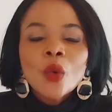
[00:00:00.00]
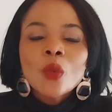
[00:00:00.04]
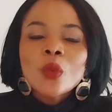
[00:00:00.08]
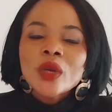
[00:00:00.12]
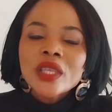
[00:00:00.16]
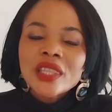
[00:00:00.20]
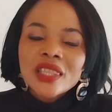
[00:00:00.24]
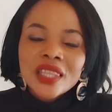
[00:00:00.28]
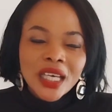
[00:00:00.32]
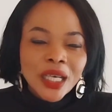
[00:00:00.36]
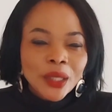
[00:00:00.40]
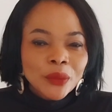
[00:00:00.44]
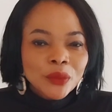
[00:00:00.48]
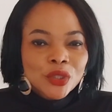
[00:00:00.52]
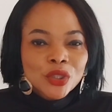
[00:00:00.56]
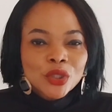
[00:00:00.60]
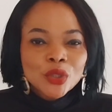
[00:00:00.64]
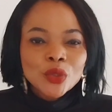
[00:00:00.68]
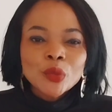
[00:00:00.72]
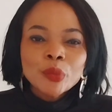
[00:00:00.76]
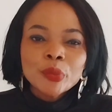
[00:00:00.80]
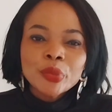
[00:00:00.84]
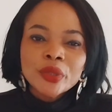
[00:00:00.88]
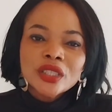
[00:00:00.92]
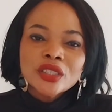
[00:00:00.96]
without
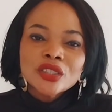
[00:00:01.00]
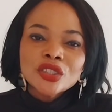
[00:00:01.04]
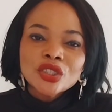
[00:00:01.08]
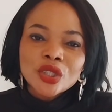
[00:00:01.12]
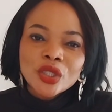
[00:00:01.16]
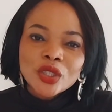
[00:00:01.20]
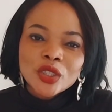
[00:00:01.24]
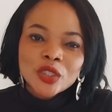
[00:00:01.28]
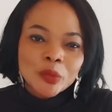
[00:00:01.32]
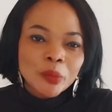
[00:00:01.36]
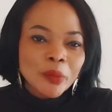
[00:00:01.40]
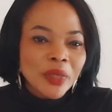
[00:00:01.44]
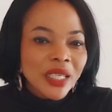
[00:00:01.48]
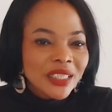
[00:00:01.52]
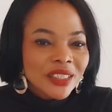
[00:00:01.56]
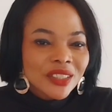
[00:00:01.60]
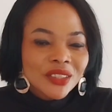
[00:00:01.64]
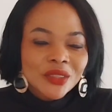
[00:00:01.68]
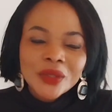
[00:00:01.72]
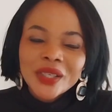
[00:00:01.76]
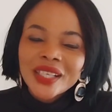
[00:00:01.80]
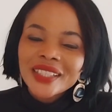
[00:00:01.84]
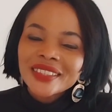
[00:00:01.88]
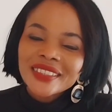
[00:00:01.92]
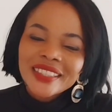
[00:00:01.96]
you being
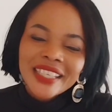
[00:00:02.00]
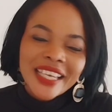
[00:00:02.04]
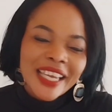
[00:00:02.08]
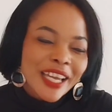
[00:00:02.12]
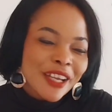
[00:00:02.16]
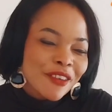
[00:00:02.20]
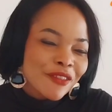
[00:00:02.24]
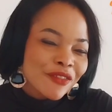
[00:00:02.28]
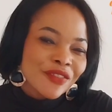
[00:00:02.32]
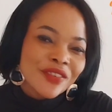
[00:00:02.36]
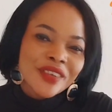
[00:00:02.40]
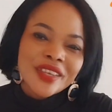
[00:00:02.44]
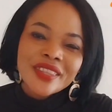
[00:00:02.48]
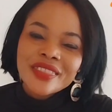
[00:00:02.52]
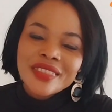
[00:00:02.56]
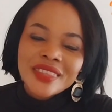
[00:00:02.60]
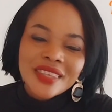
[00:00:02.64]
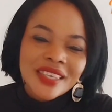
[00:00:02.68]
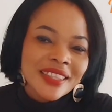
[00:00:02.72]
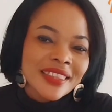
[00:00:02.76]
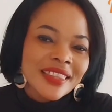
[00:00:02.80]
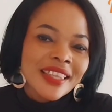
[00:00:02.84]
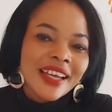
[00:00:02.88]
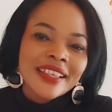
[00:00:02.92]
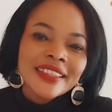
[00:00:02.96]
judgmental at
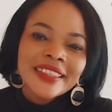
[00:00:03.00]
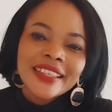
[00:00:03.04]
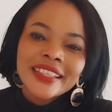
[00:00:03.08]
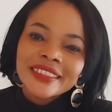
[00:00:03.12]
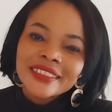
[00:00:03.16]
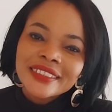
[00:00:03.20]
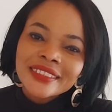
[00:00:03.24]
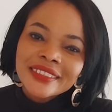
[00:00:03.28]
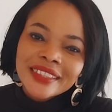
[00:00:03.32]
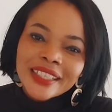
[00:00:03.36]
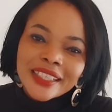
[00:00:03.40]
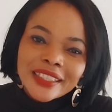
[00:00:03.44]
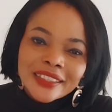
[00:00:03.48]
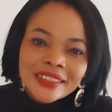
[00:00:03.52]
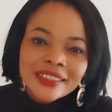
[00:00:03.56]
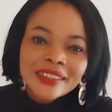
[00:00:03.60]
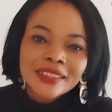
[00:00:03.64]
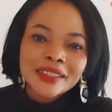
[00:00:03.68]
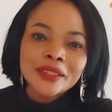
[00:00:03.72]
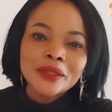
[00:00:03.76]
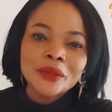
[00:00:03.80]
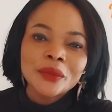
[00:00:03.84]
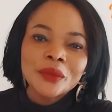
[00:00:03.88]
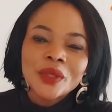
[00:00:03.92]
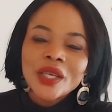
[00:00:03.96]
everything that they say to
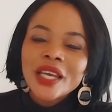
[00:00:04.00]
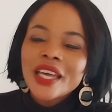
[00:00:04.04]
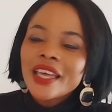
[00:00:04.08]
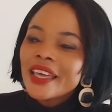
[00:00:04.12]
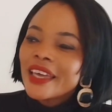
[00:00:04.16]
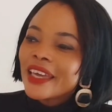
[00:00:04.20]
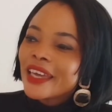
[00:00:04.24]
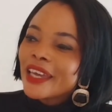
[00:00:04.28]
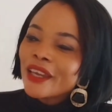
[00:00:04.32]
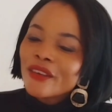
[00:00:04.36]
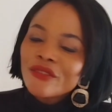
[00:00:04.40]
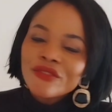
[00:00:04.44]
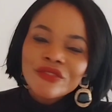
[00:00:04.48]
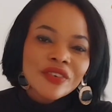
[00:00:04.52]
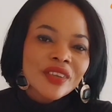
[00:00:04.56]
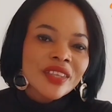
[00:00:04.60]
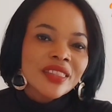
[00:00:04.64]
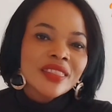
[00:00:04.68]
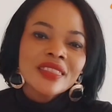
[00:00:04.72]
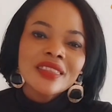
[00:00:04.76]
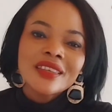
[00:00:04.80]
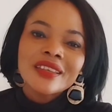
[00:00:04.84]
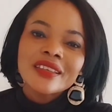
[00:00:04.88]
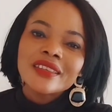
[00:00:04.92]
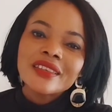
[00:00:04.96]
you,
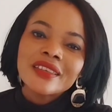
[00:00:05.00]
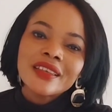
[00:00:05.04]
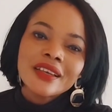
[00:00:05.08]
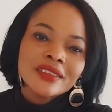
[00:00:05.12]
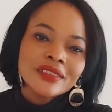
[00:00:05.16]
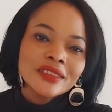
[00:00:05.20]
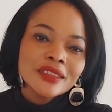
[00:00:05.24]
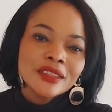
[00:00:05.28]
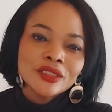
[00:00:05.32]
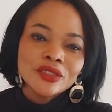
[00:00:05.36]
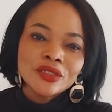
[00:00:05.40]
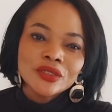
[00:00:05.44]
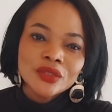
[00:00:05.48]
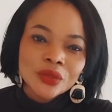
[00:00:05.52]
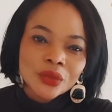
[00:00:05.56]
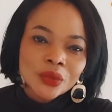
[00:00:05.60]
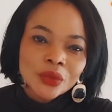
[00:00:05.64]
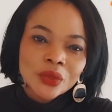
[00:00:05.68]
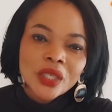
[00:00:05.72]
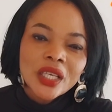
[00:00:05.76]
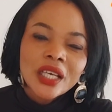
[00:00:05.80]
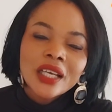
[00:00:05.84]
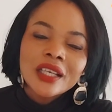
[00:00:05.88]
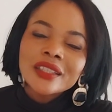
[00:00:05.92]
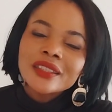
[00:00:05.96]
everything that they do.